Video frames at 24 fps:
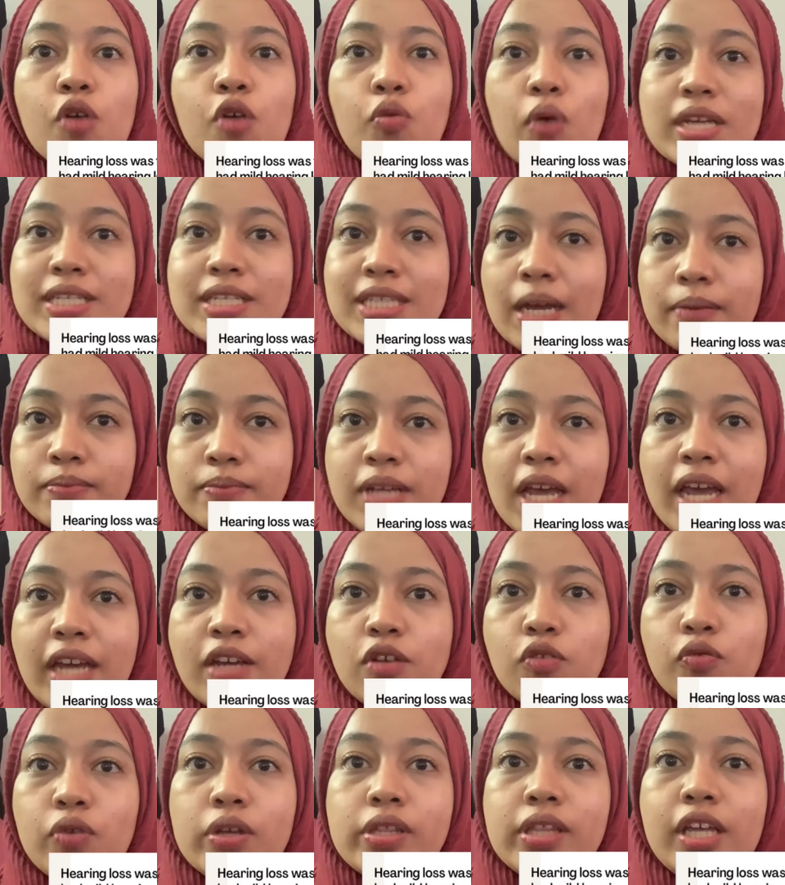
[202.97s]
1
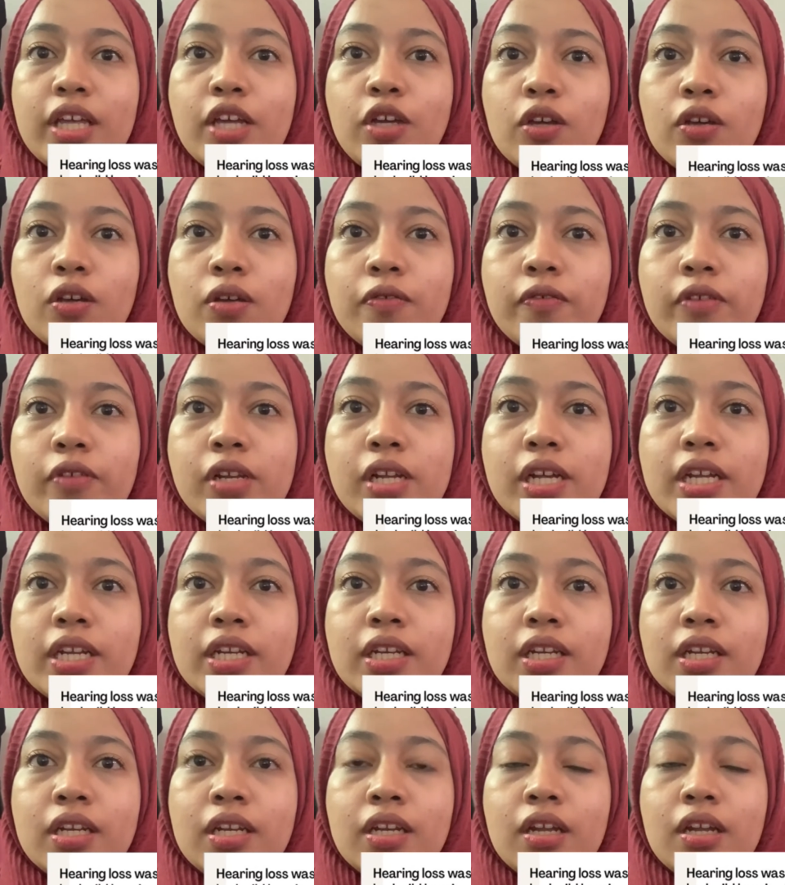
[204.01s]
subject with
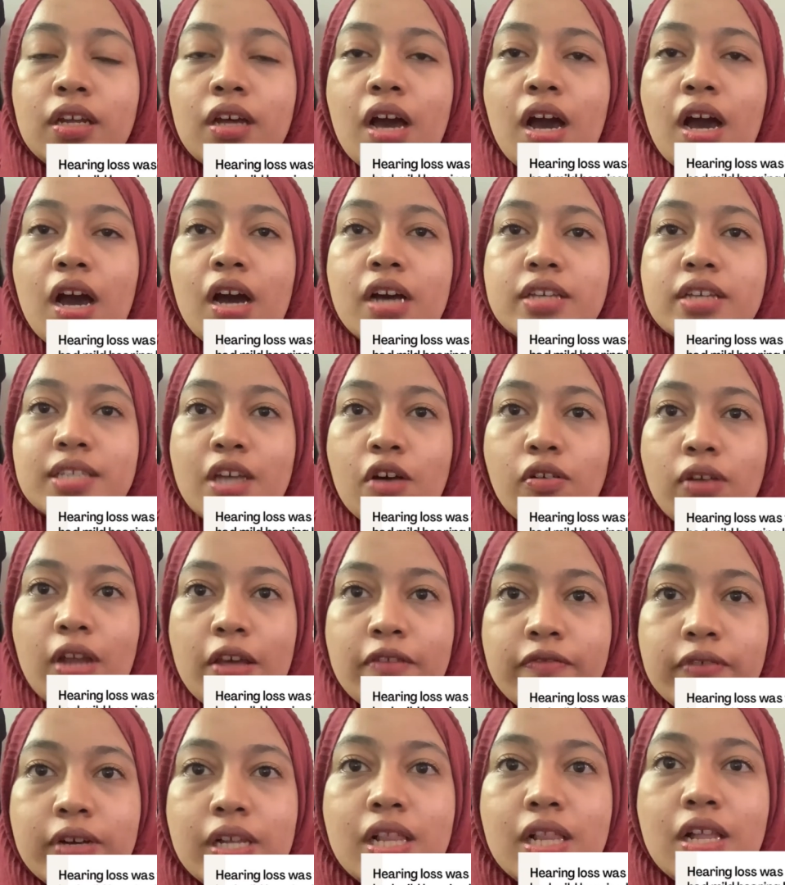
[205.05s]
equivalent sound
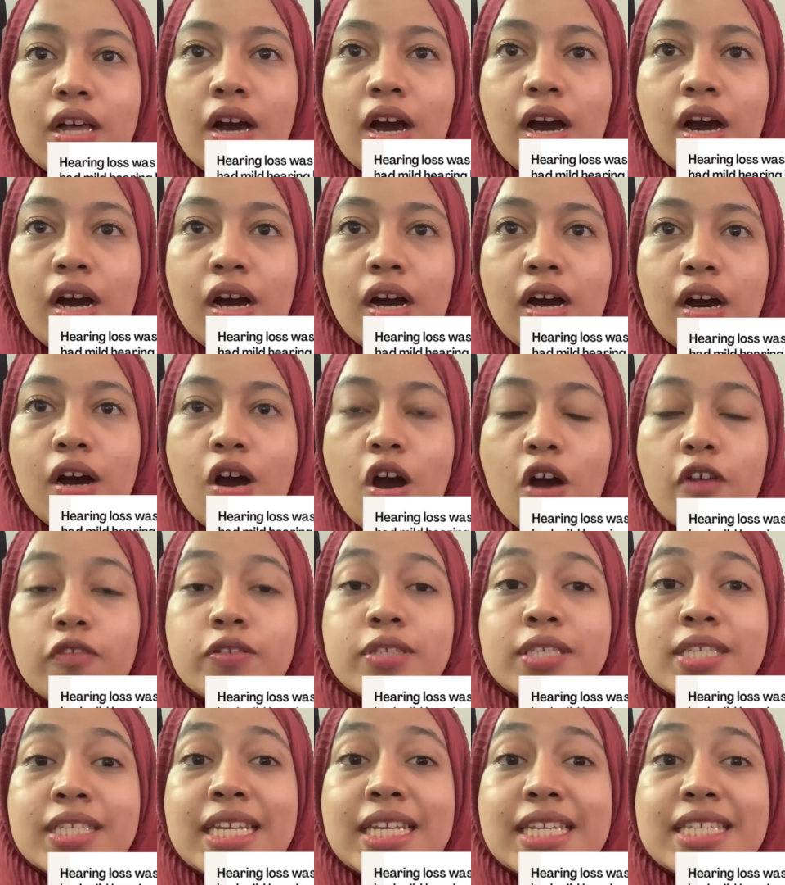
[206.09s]
level of
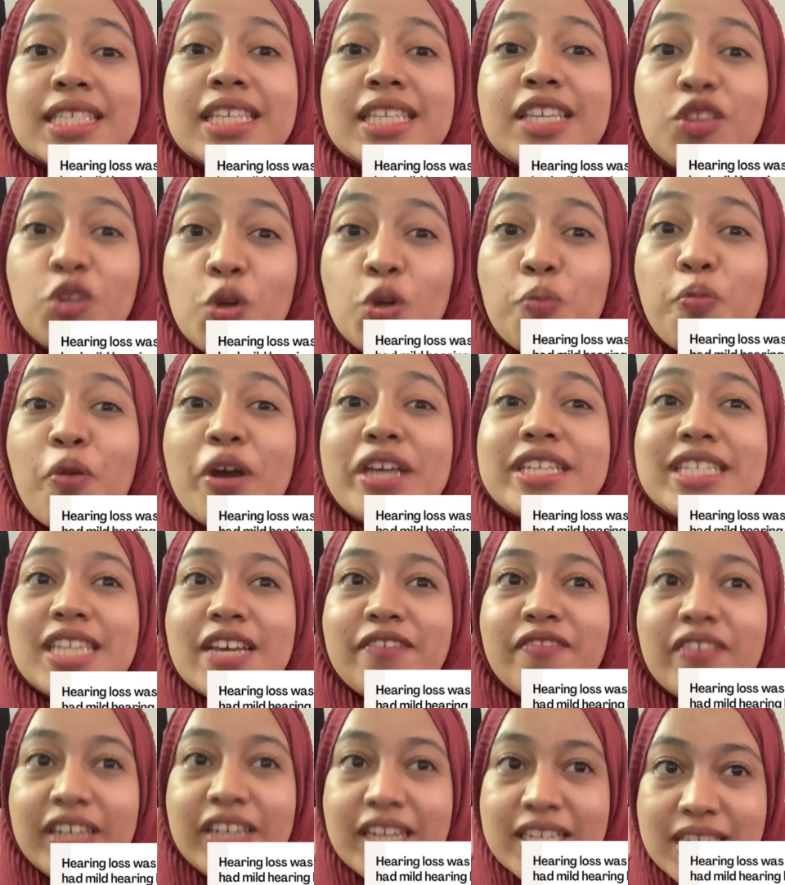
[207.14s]
62.7
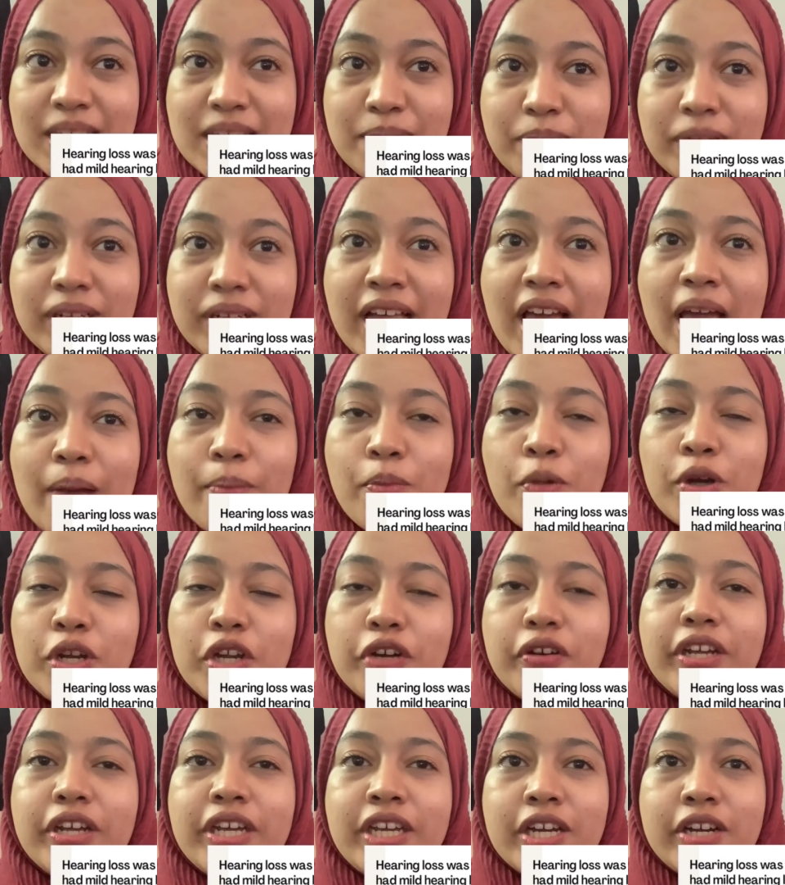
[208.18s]
decibel had
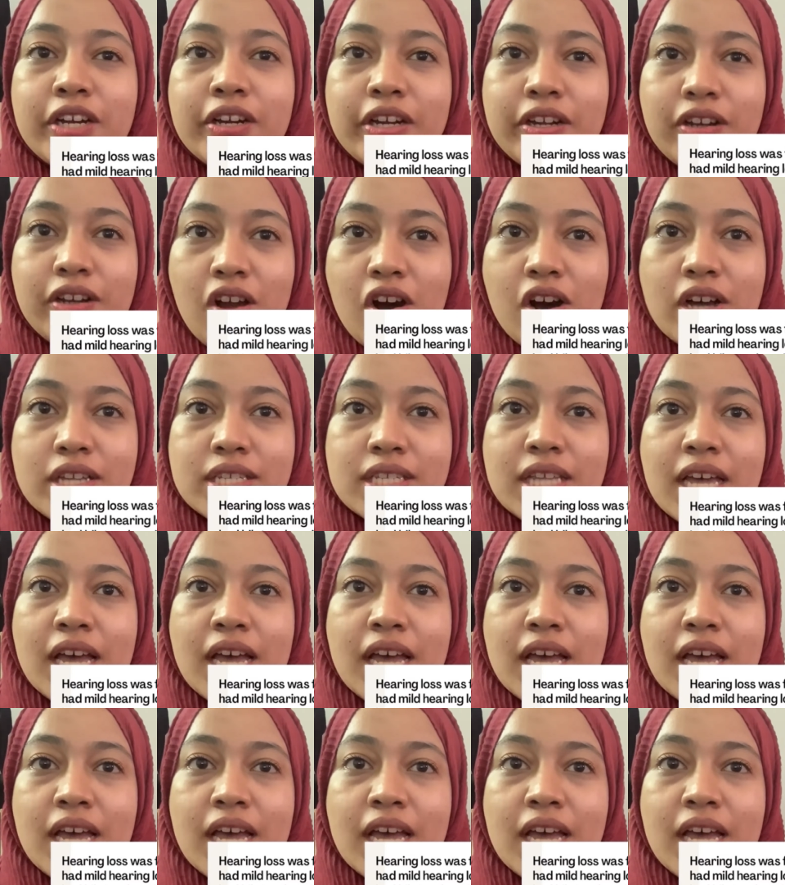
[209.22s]
moderate hearing loss